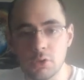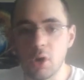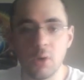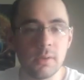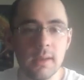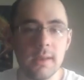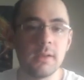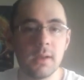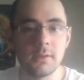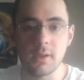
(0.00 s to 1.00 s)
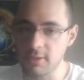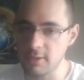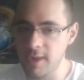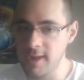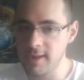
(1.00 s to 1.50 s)
No need to
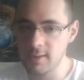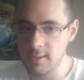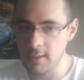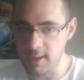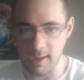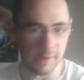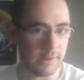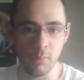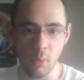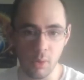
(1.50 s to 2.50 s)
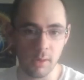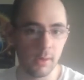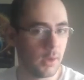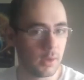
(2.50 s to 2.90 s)
say any more.